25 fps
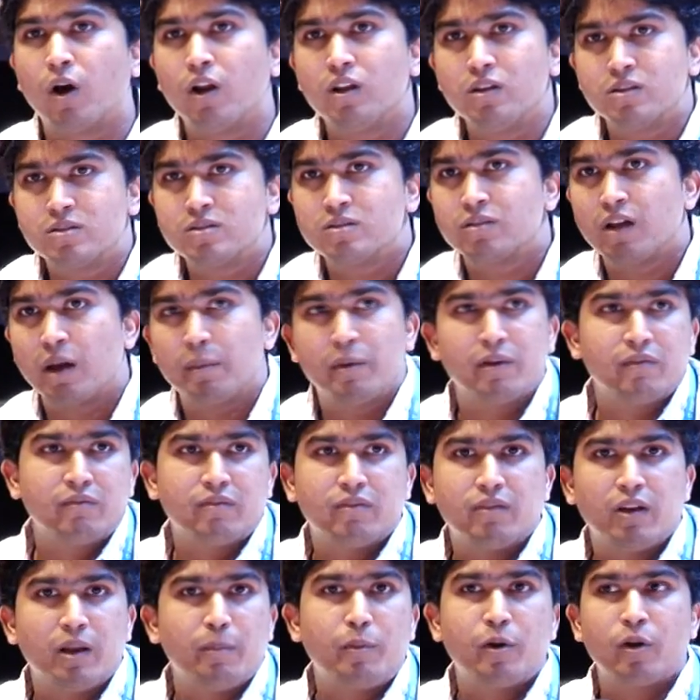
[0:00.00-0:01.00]
I mean,
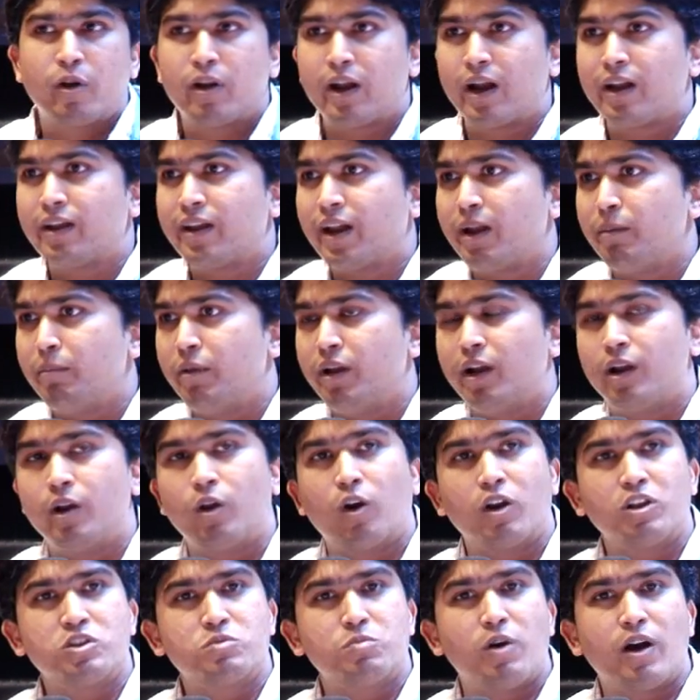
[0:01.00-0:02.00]
Lipitor had $10 billion
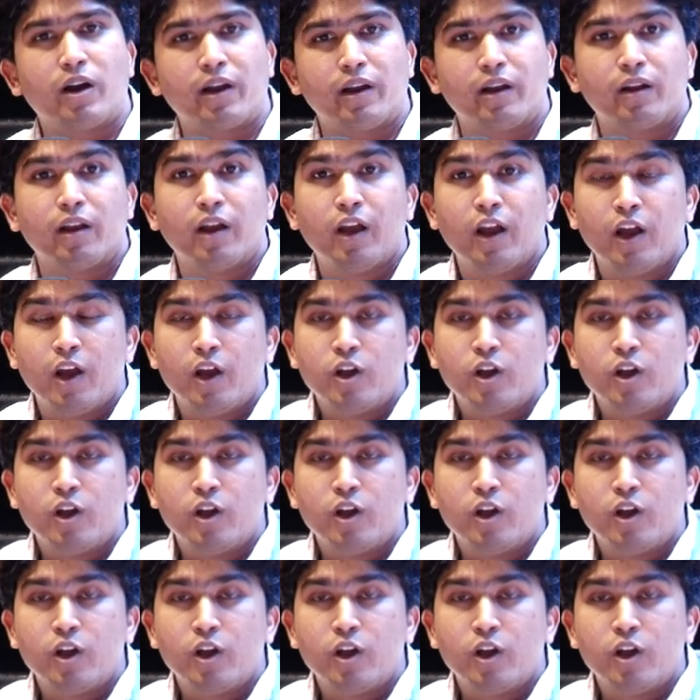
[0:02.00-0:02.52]
market.